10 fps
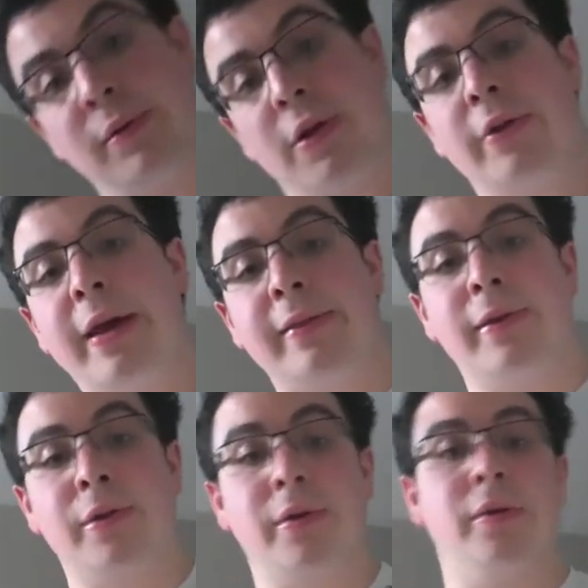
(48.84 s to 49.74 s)
Go down
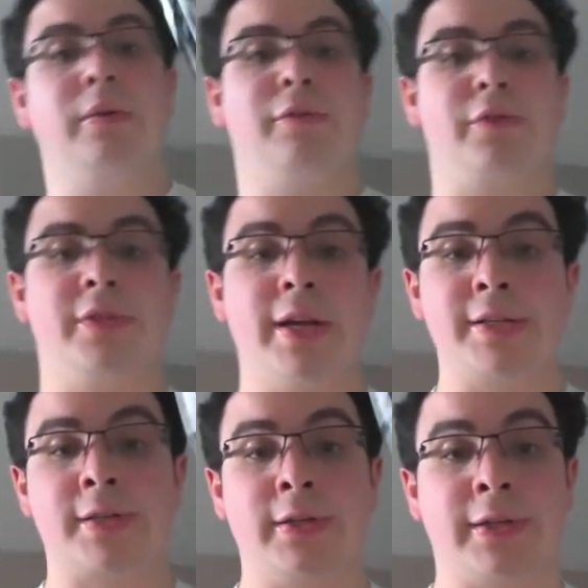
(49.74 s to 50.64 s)
there for
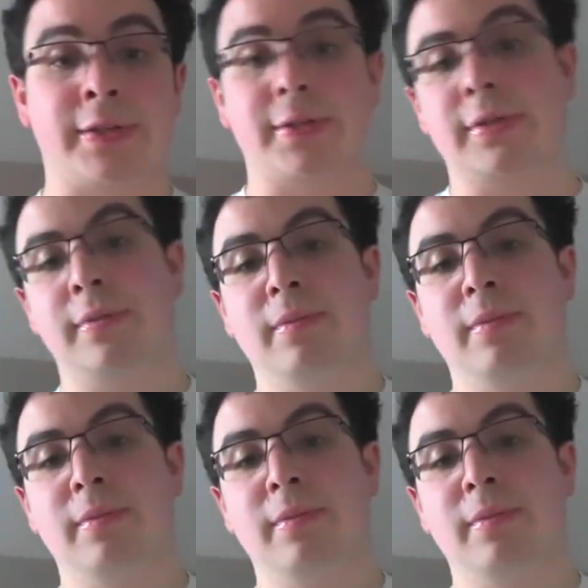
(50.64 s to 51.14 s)
tennis clinics.